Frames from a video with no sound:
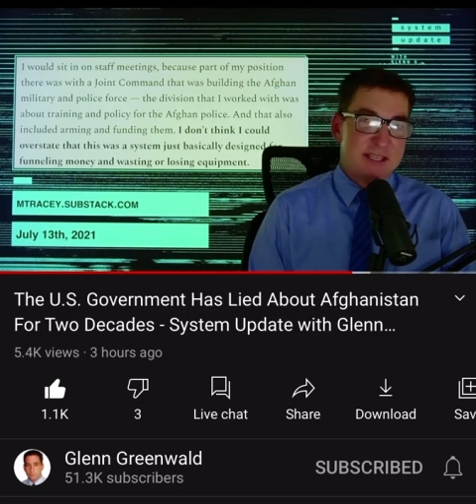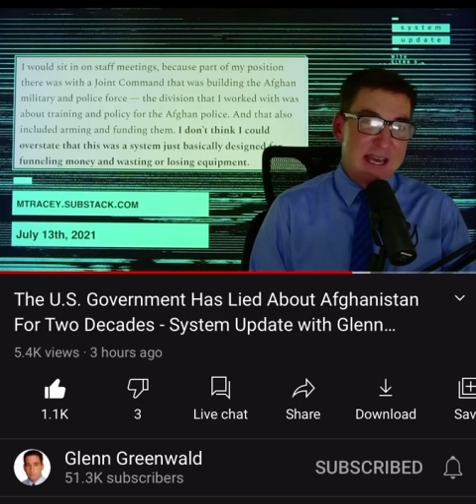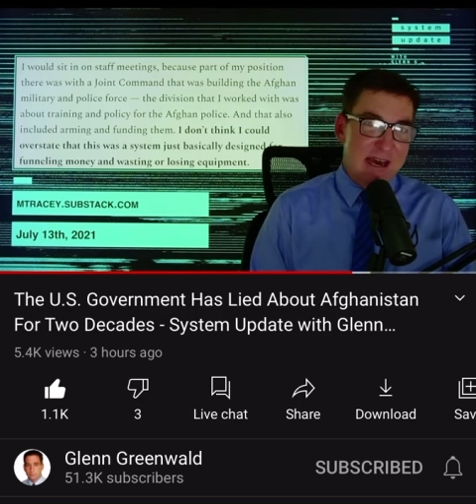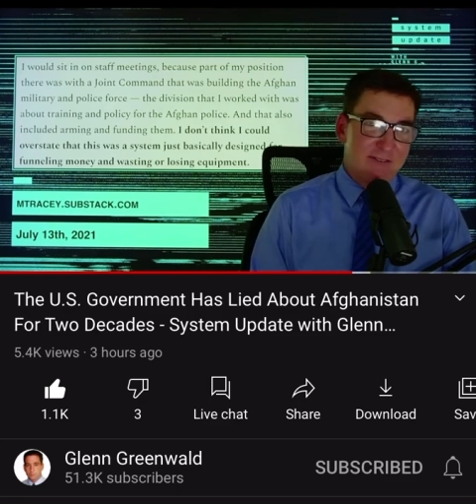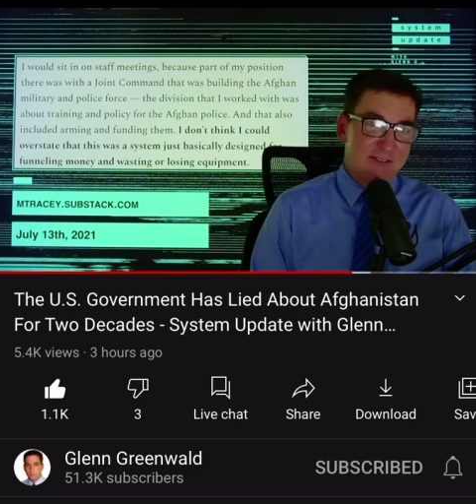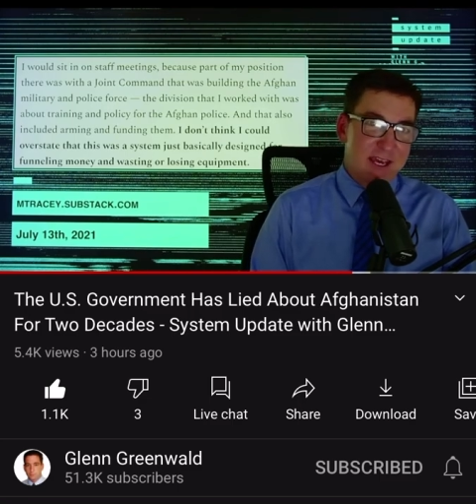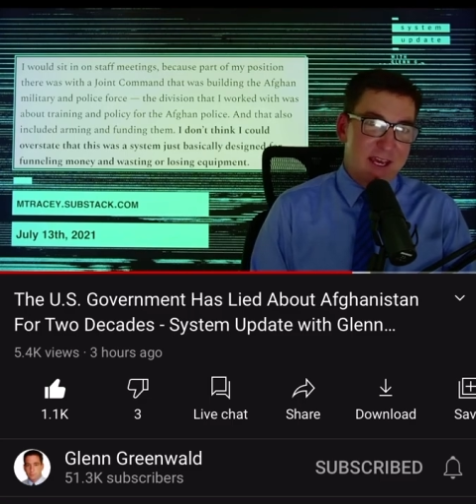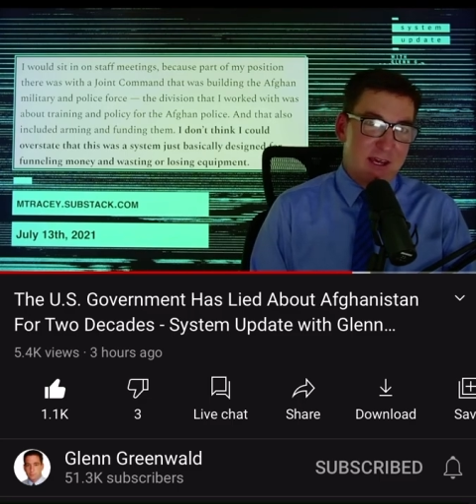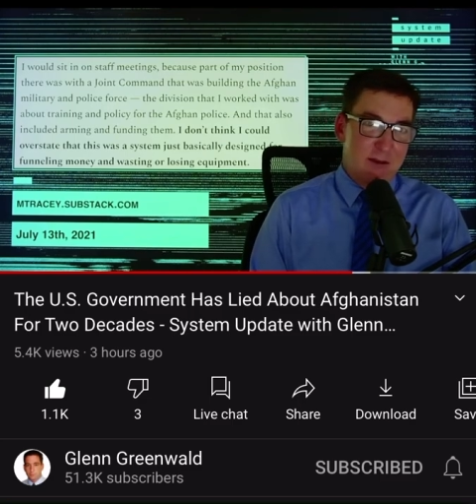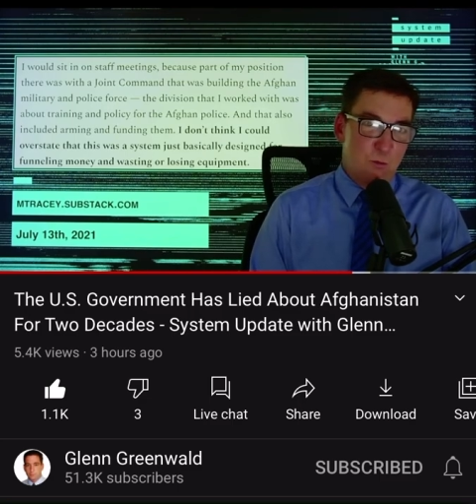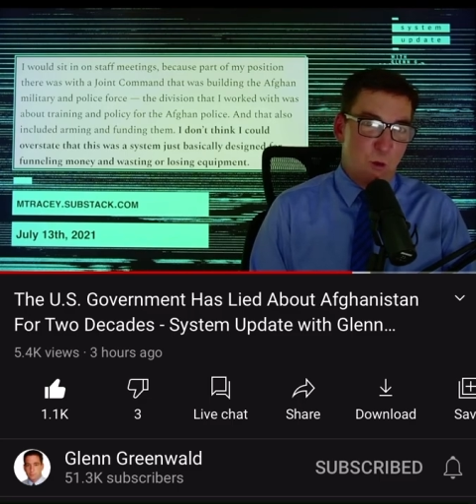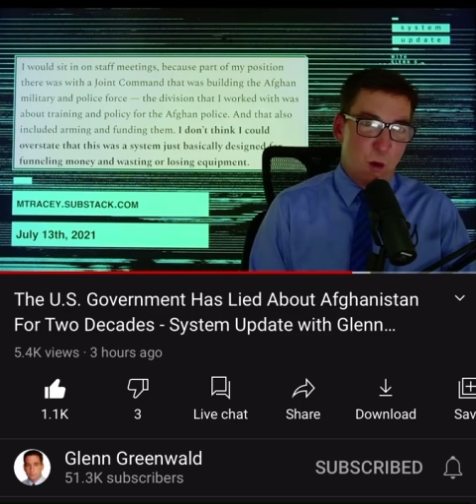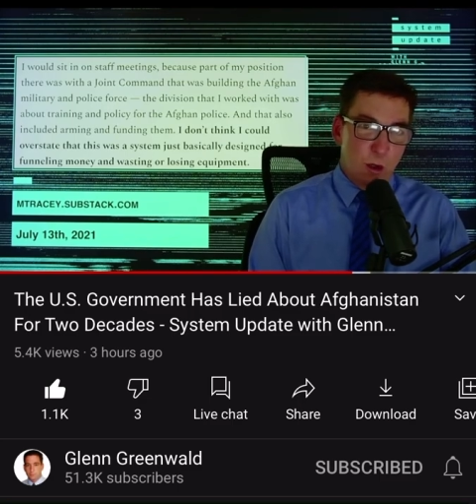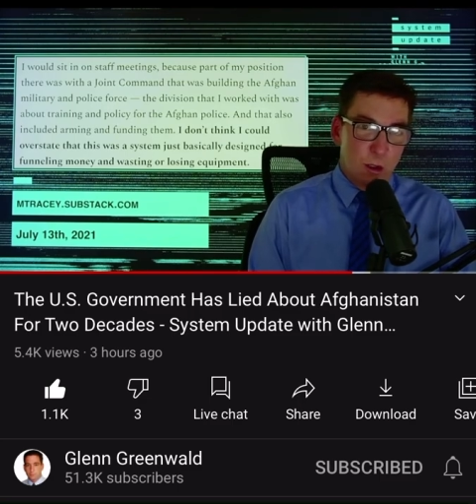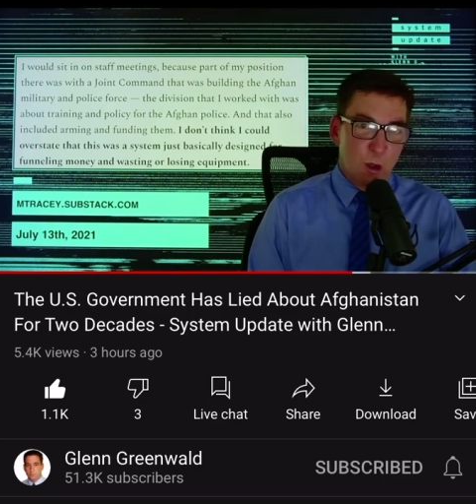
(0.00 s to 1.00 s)
the Afghan
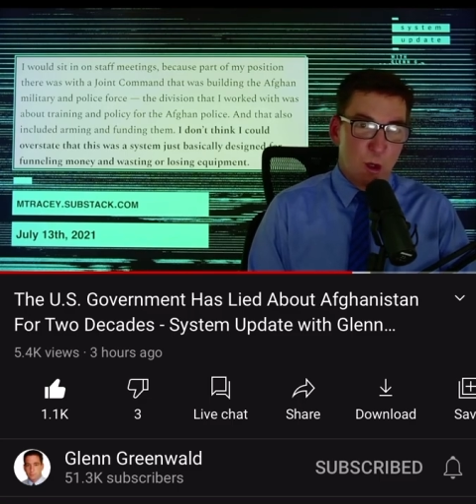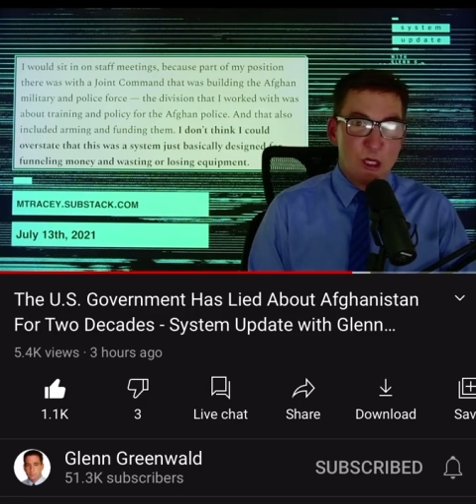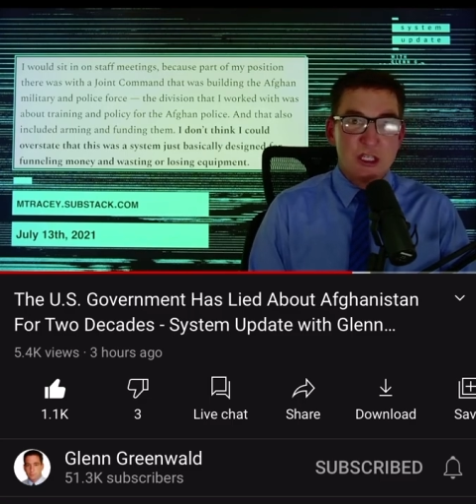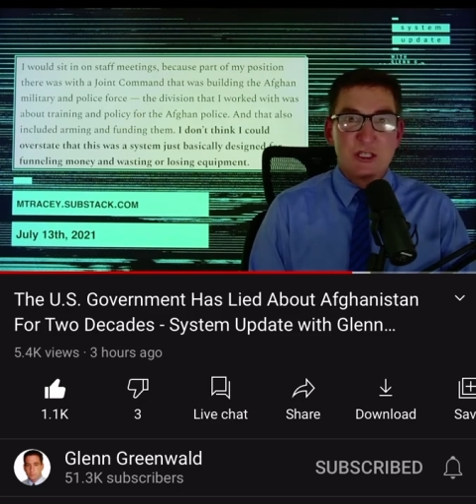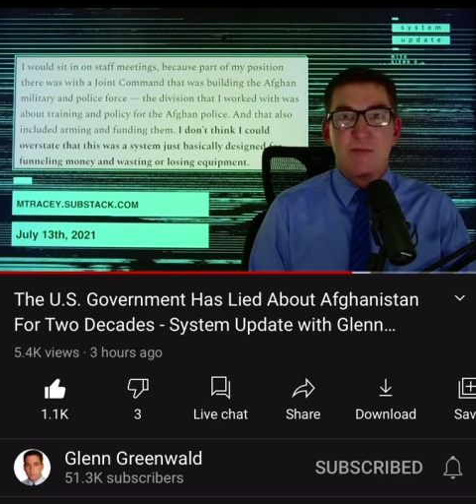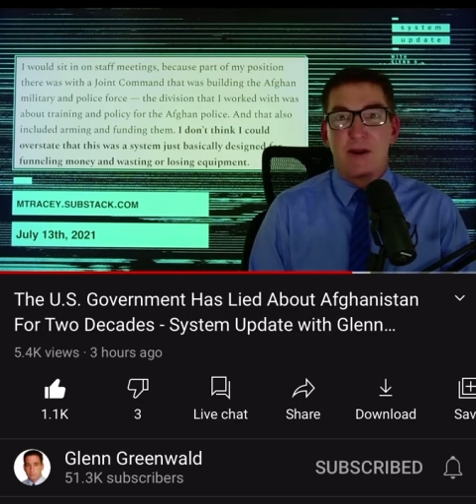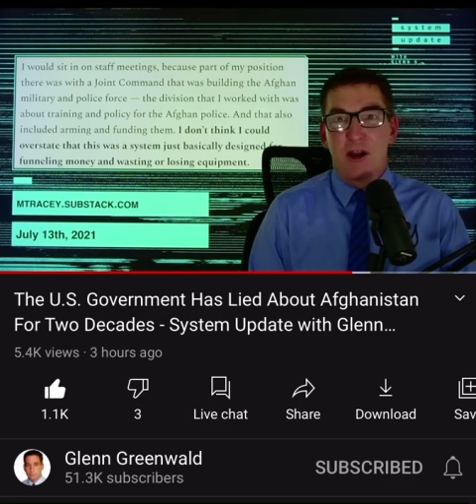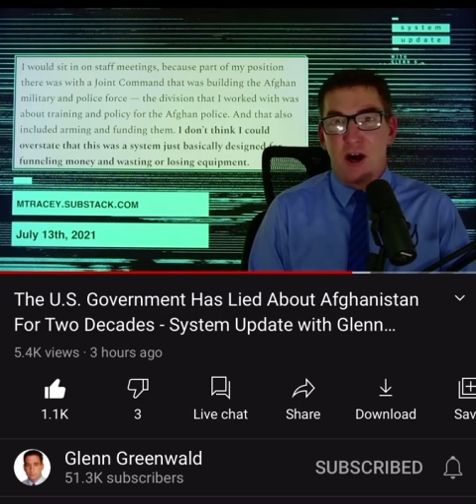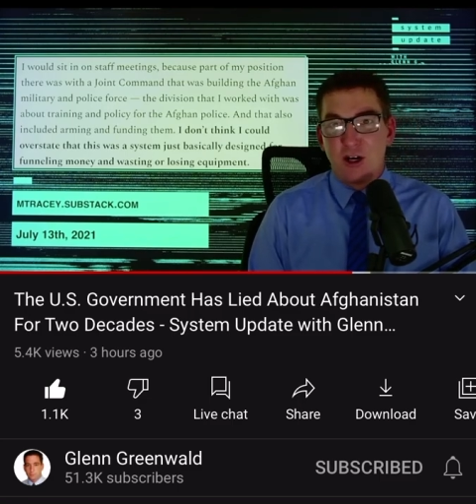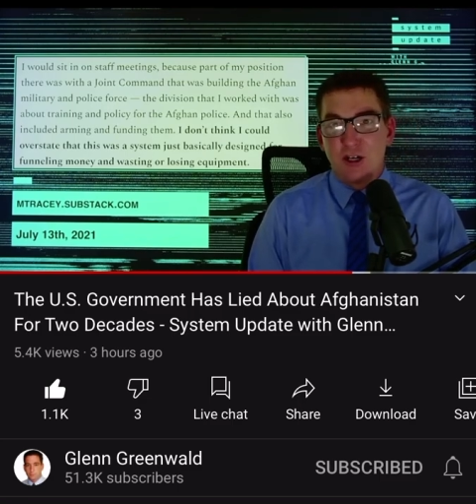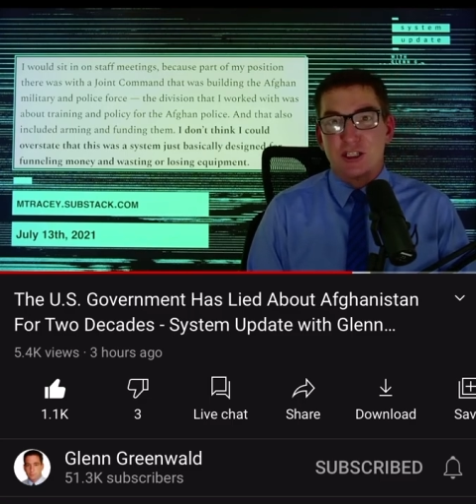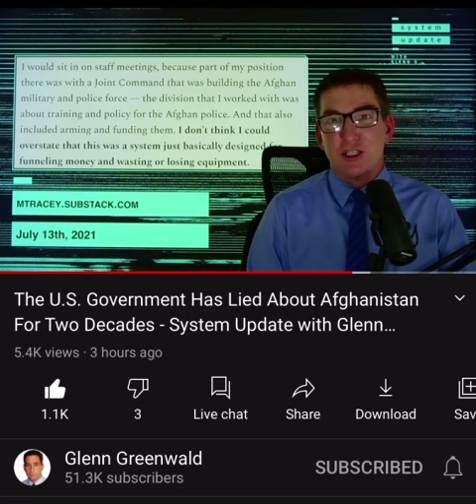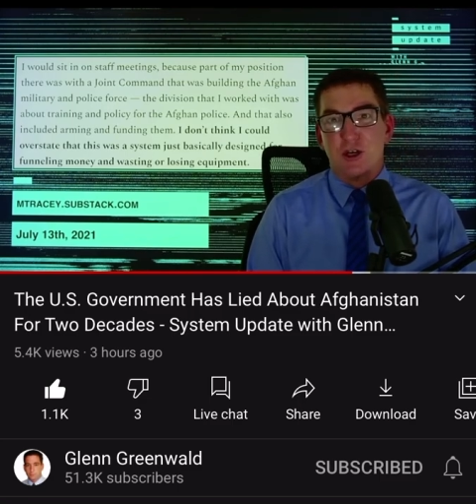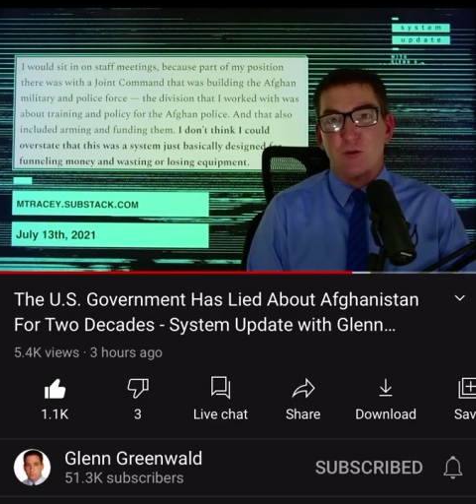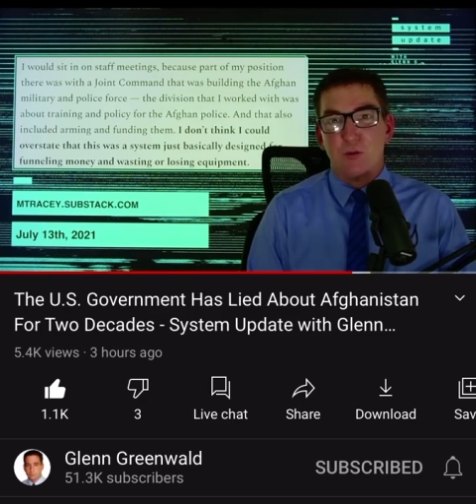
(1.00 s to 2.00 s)
warlords, but
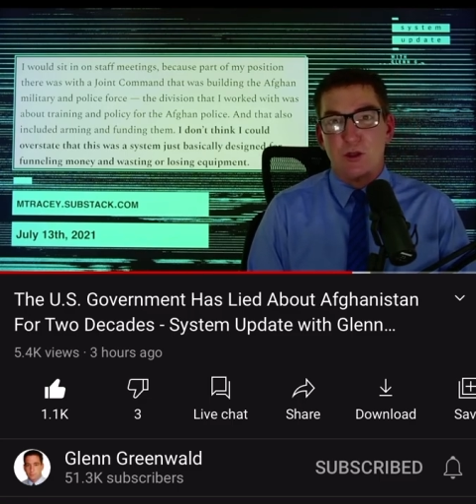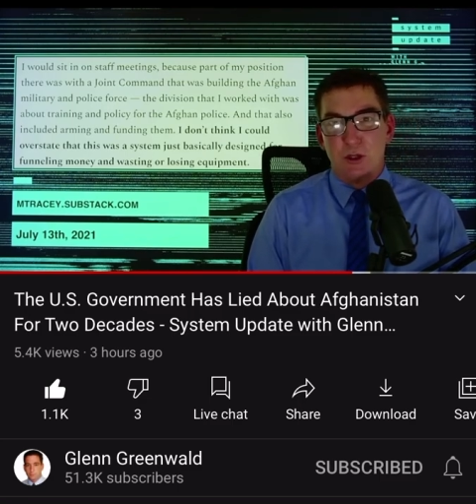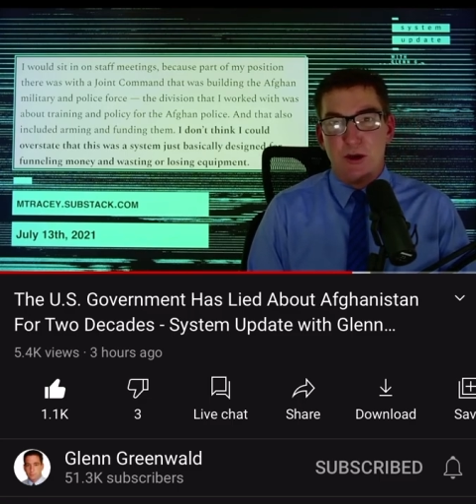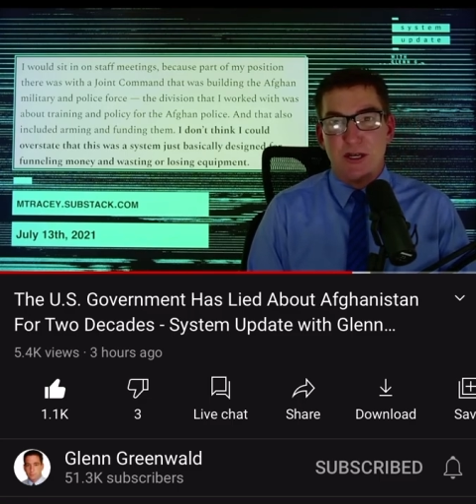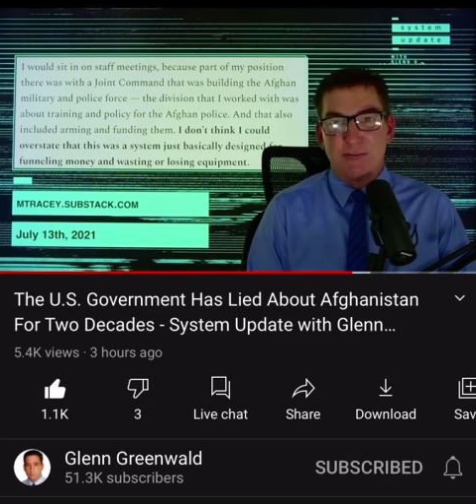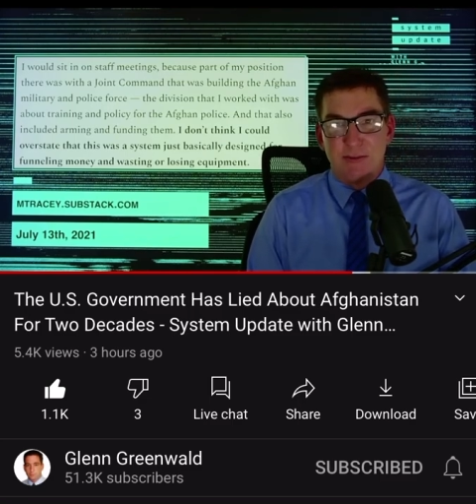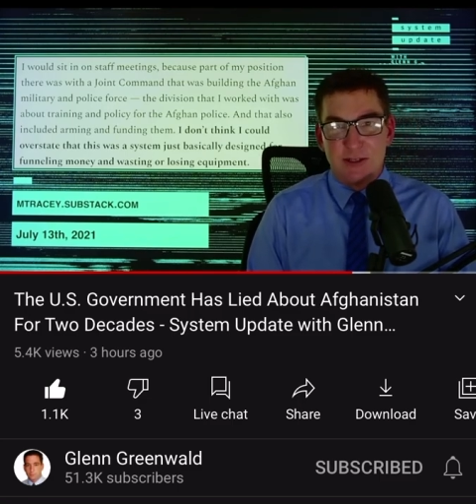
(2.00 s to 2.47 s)
also U.S.